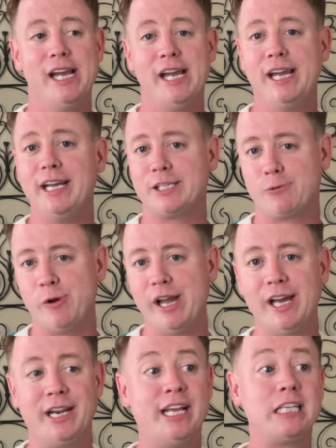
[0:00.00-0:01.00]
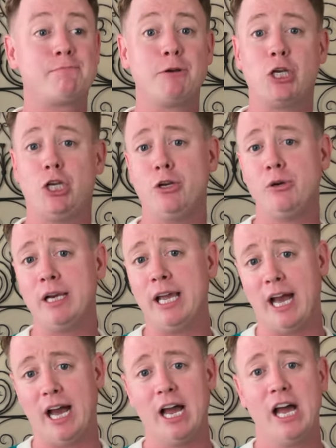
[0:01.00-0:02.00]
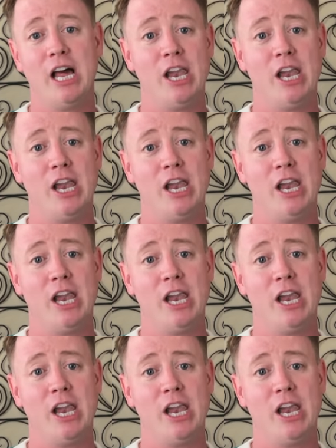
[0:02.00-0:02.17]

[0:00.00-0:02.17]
He is weird. He's peculiar.